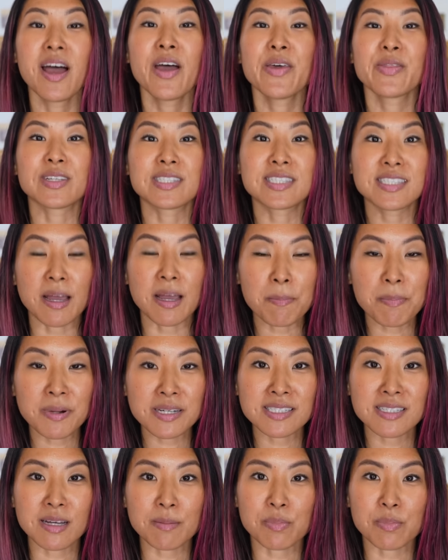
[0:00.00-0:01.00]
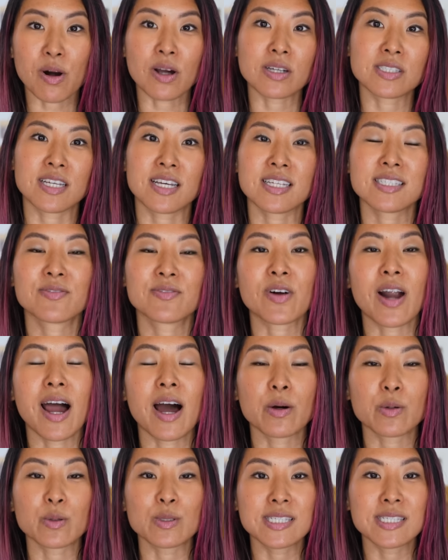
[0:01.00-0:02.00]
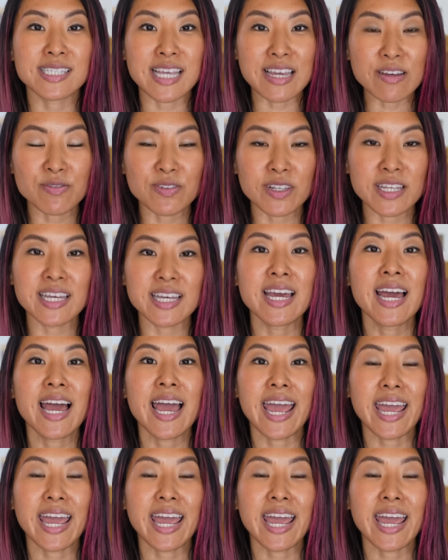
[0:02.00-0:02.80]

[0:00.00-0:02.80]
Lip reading: the step-by-step process for how to safely